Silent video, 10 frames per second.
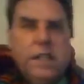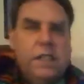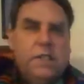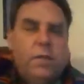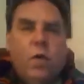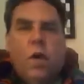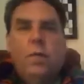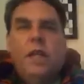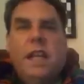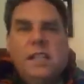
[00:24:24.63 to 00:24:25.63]
is
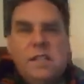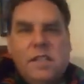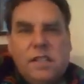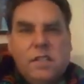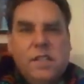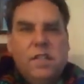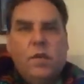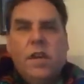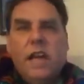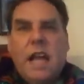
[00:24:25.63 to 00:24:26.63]
forming a
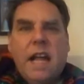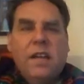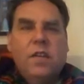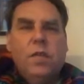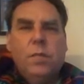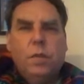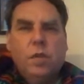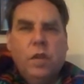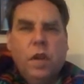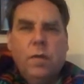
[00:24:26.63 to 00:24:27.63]
60-degree angle with
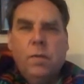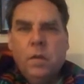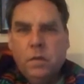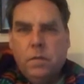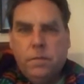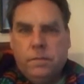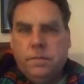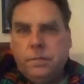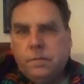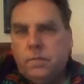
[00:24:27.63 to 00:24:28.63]
Pluto,
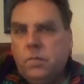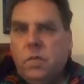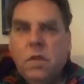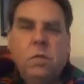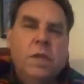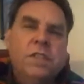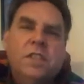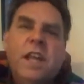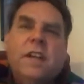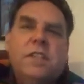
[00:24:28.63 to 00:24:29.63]
which
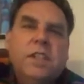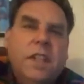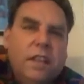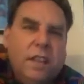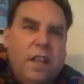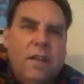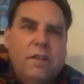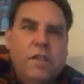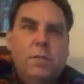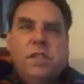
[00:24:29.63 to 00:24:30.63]
is energy that
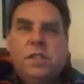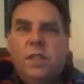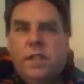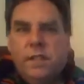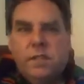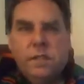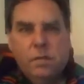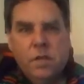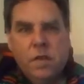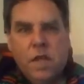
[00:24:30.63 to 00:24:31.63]
loves the mysterious
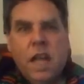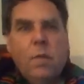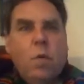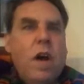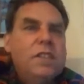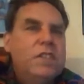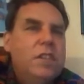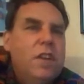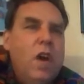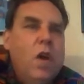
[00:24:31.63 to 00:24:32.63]
and wants
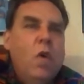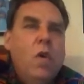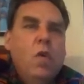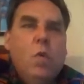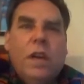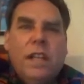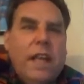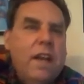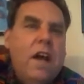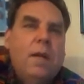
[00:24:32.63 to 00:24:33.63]
to know what
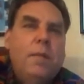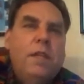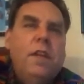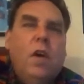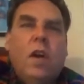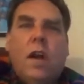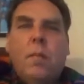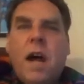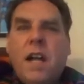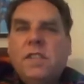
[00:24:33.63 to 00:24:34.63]
cannot be known. Our
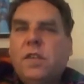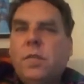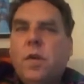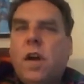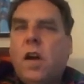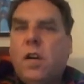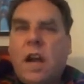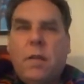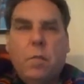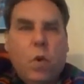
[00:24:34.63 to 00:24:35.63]
minds are
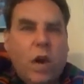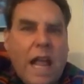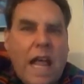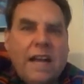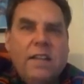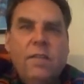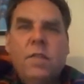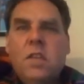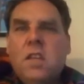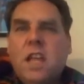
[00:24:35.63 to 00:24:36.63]
more
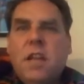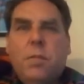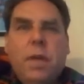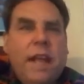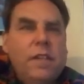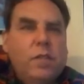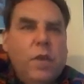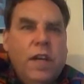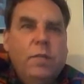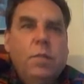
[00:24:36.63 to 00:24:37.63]
active in
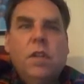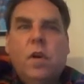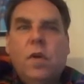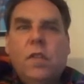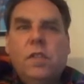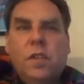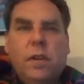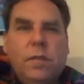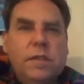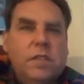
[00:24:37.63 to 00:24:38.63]
penetrating below the
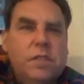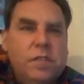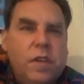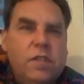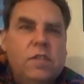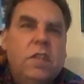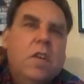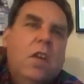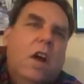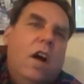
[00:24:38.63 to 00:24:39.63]
surface in search
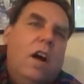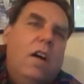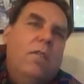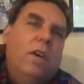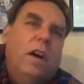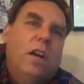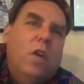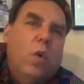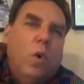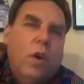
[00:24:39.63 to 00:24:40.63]
of
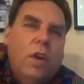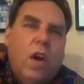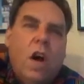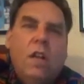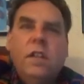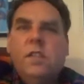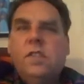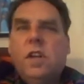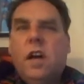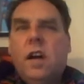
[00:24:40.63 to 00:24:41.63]
core
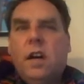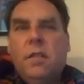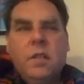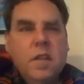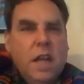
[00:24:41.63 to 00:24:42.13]
knowledge, real